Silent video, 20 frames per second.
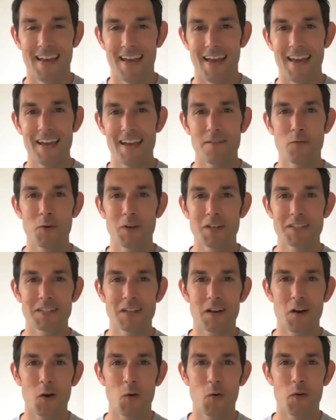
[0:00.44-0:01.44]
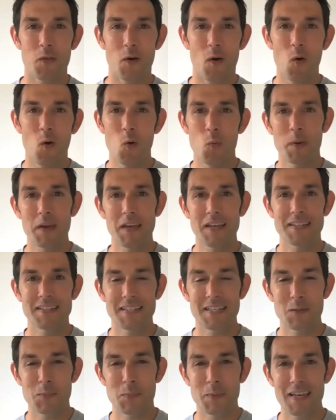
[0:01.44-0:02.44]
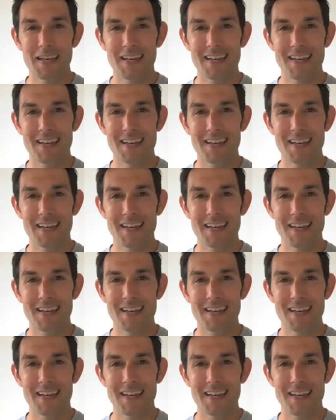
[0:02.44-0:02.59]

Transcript: Hey everyone, it's Derek with OPTP,